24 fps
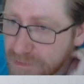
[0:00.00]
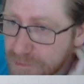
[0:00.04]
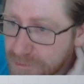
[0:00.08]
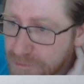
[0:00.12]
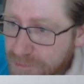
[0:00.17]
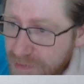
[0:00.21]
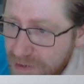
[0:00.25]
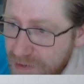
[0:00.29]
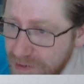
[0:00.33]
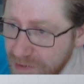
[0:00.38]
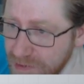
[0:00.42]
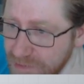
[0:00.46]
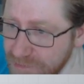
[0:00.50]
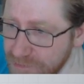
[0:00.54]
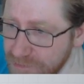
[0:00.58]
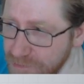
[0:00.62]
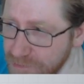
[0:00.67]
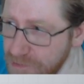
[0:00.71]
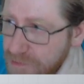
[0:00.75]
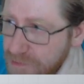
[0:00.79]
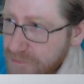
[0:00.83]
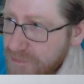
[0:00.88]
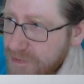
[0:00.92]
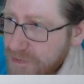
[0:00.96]
paint
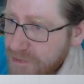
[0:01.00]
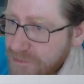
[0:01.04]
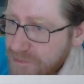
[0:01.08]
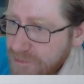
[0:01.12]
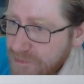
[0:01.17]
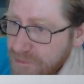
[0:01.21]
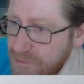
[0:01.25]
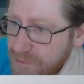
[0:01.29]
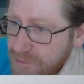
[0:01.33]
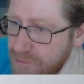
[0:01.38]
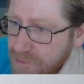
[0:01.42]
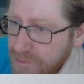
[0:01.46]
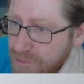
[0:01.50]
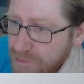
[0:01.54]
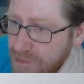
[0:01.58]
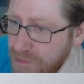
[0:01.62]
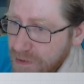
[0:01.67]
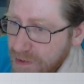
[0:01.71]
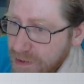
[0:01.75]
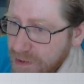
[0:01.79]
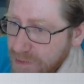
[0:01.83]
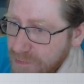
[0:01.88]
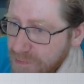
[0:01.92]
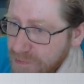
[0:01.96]
all of these. So
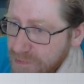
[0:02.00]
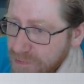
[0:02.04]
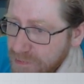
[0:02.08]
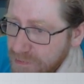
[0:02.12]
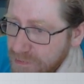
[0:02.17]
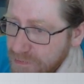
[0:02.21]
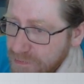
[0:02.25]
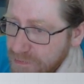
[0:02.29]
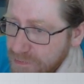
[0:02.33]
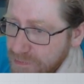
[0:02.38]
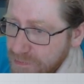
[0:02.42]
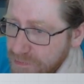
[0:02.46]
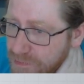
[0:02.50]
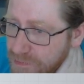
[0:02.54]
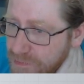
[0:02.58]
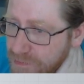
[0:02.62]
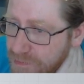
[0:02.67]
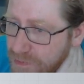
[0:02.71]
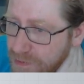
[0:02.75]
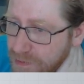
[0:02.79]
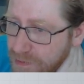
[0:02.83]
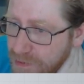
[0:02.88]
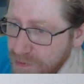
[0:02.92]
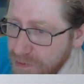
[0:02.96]
I am going to
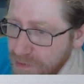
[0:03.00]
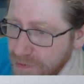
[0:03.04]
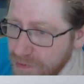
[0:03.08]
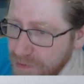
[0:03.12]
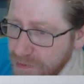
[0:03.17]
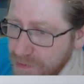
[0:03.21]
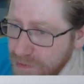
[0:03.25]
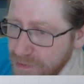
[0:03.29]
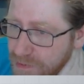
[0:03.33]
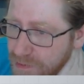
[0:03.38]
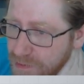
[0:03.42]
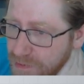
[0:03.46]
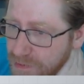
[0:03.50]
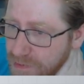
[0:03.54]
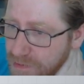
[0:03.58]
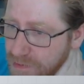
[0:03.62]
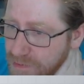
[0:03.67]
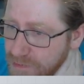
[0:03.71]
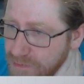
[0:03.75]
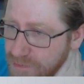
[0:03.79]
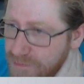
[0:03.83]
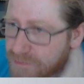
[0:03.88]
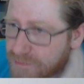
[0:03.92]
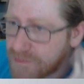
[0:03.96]

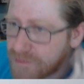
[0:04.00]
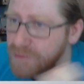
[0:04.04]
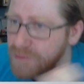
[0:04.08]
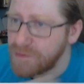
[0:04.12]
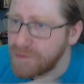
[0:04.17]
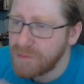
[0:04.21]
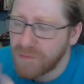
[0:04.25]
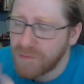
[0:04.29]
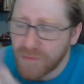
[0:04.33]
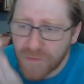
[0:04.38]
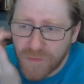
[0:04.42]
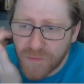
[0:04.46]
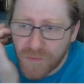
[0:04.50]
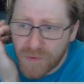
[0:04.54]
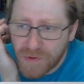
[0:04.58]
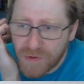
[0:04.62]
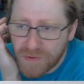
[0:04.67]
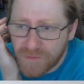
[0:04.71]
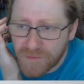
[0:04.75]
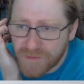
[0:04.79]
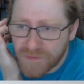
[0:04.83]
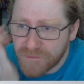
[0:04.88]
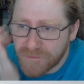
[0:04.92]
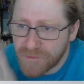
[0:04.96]
Just equip one
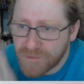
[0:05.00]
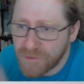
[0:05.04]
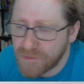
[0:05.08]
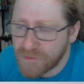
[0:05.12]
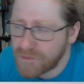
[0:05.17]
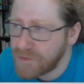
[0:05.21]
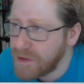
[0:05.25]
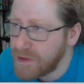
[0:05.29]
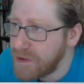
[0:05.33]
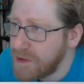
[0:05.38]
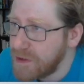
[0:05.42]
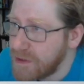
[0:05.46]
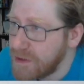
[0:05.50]
of them first.